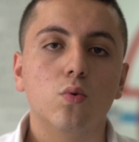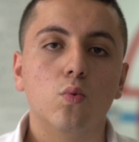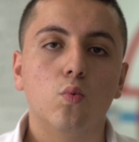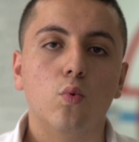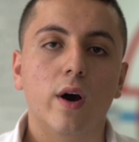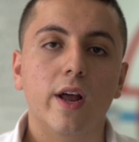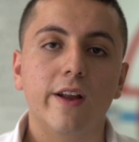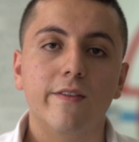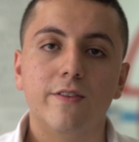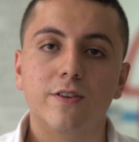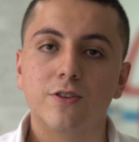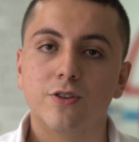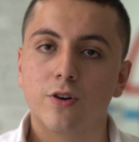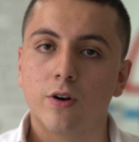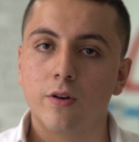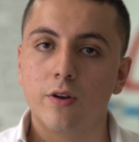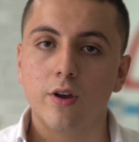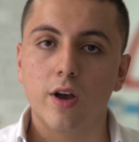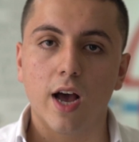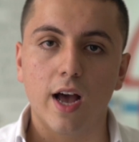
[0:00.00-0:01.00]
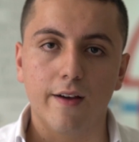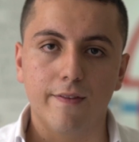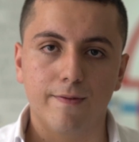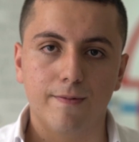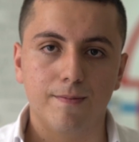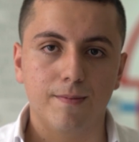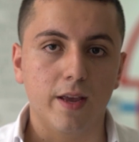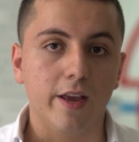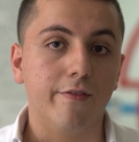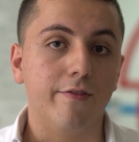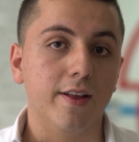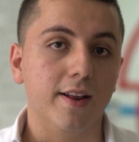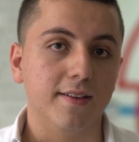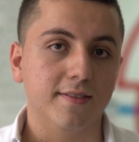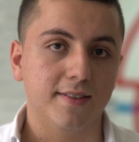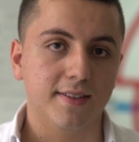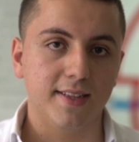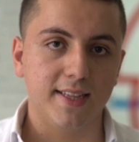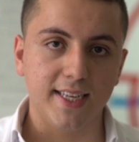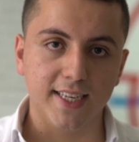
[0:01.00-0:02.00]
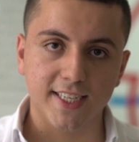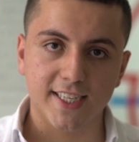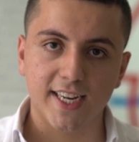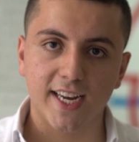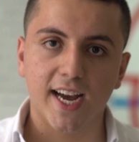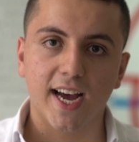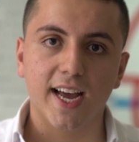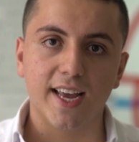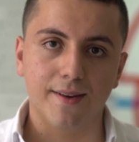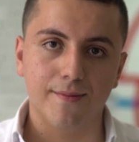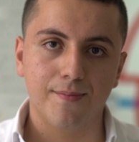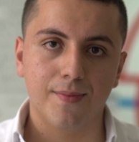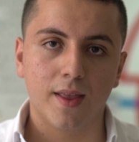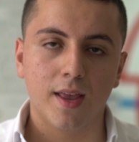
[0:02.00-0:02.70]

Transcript: whatever drone you have, if it is DJI.